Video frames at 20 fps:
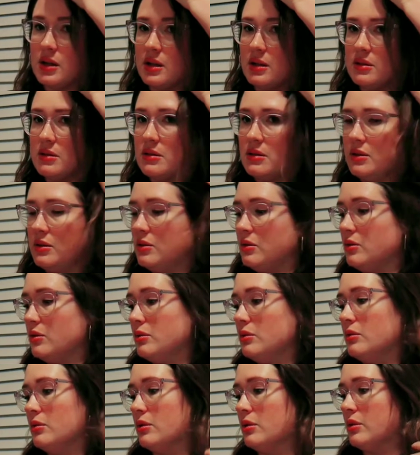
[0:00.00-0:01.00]
like
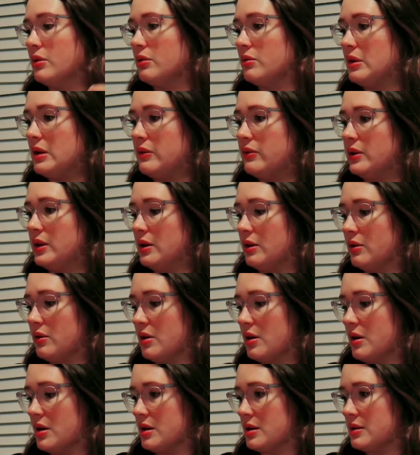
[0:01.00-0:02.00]
two or three feet
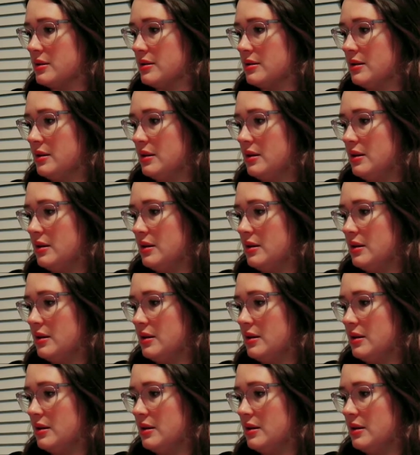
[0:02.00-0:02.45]
across